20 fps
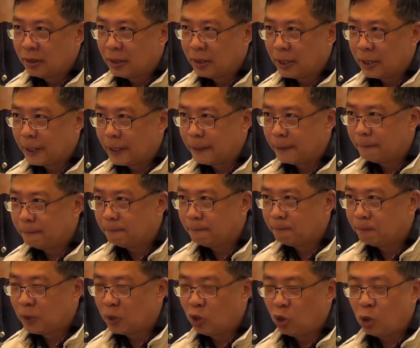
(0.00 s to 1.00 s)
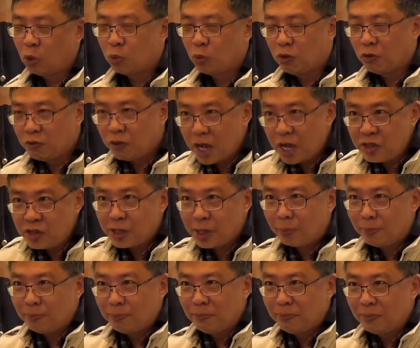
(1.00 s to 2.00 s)
The Lord will raise
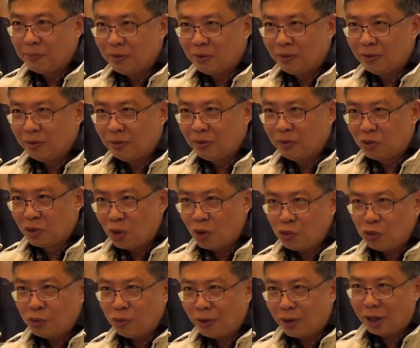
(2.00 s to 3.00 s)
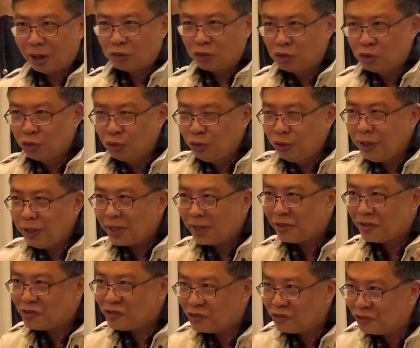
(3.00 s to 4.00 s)
up those who are truly
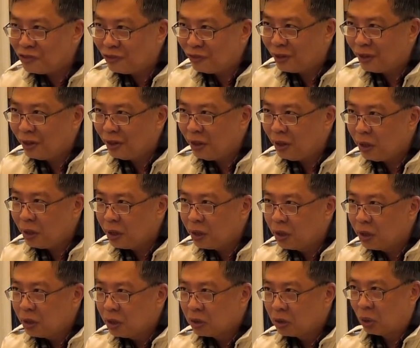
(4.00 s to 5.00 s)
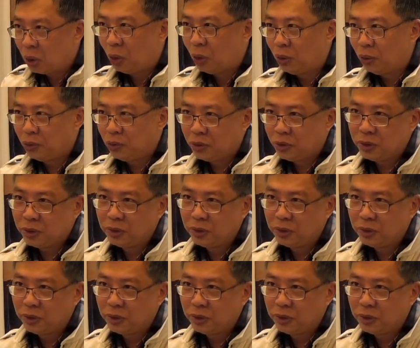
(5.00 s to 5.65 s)
and sincerely called.